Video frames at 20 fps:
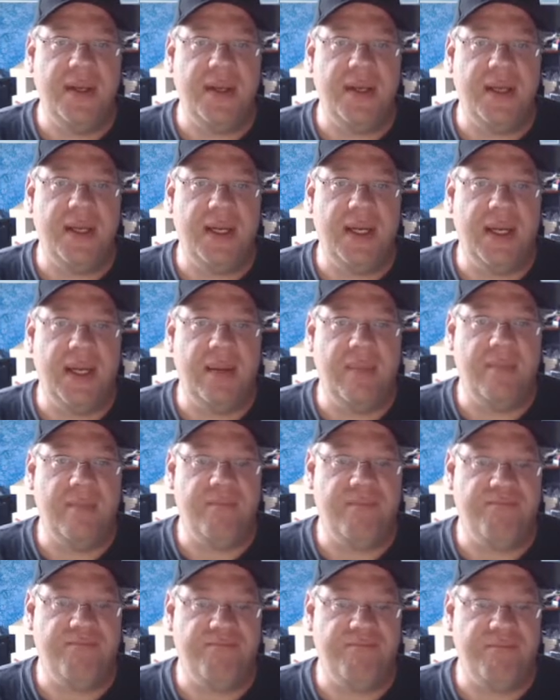Um,
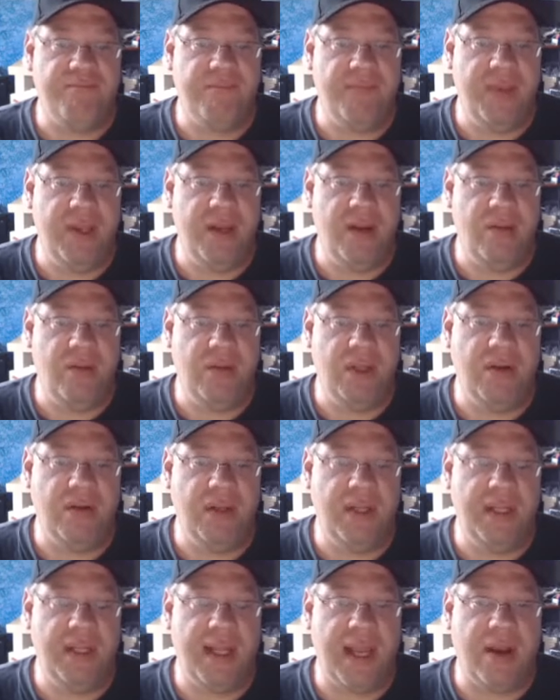you know,
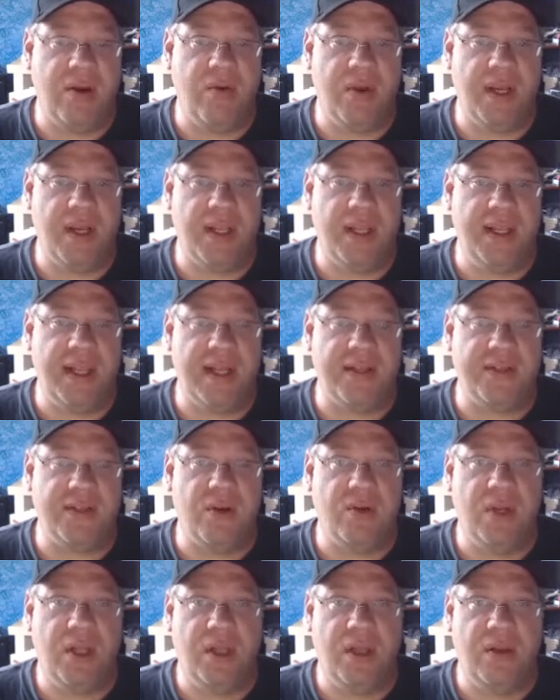literally that quickly. That's how
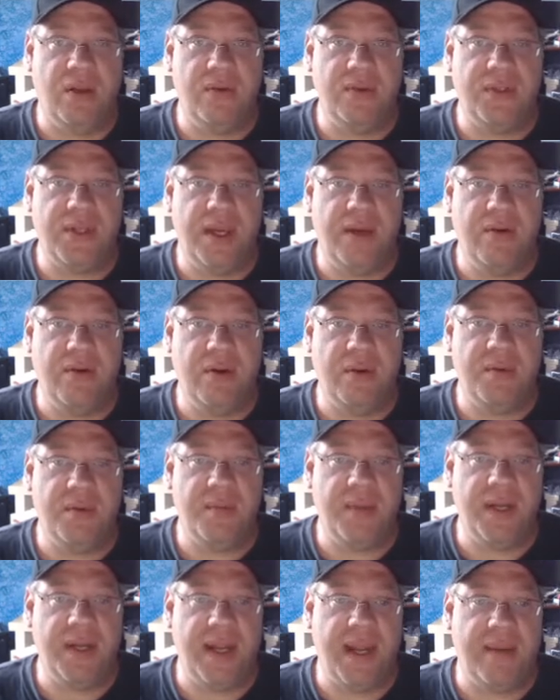close I grew up to
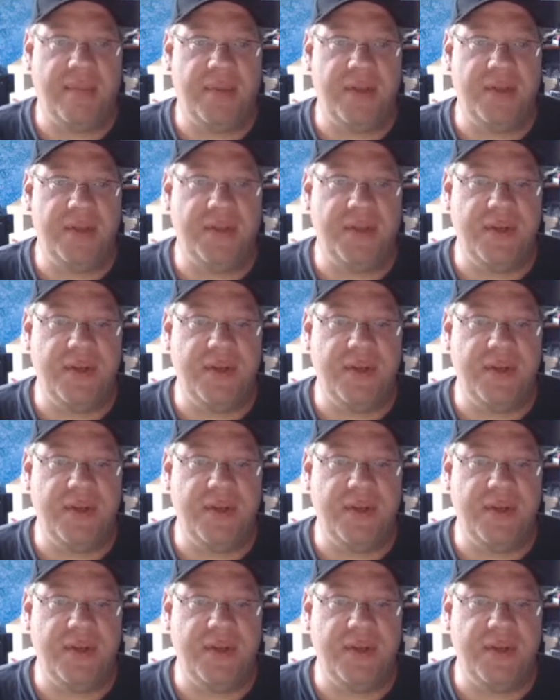Minneapolis.